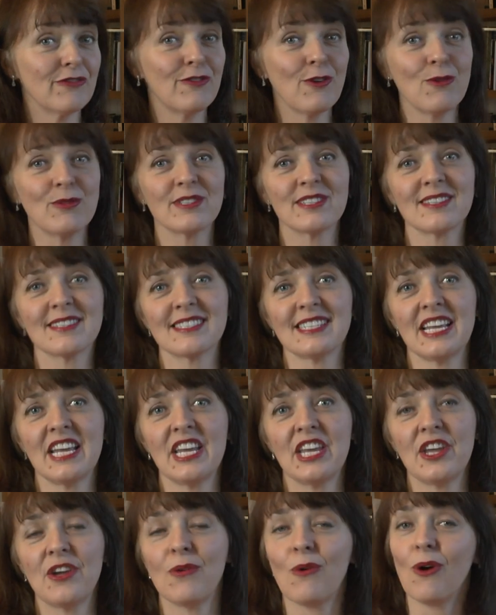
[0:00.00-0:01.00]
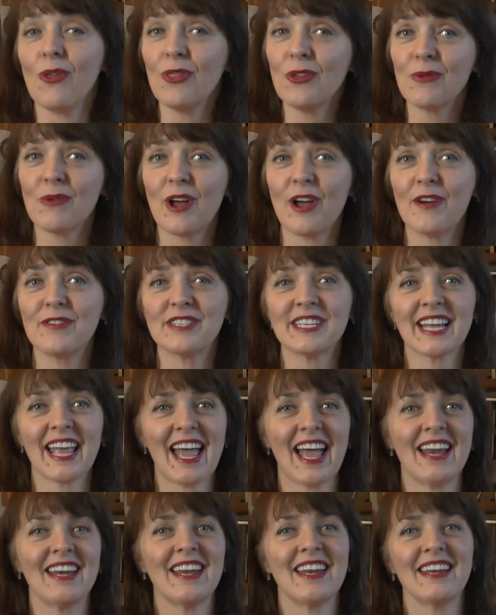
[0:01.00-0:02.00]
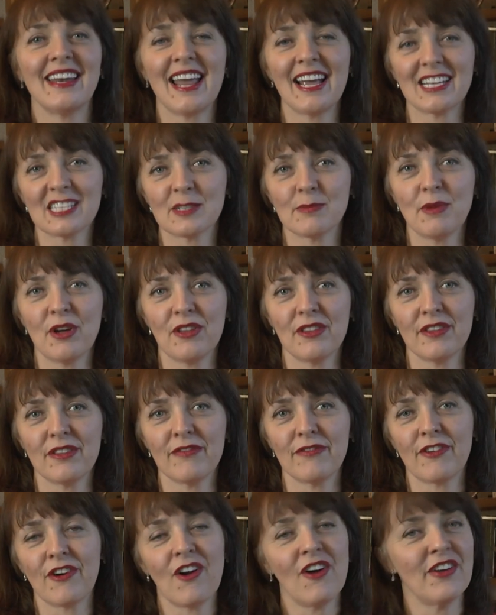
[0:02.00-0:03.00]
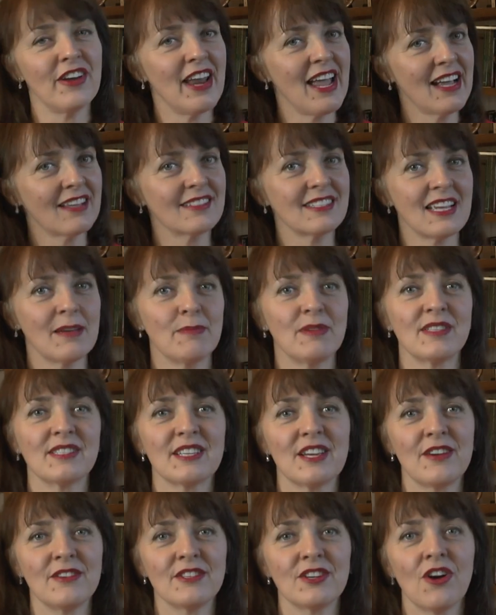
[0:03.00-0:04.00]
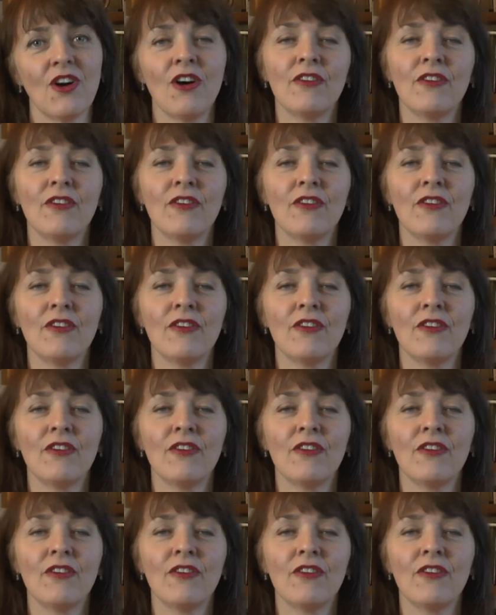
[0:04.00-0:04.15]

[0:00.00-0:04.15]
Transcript: forward to seeing you on the road again next month for our next episode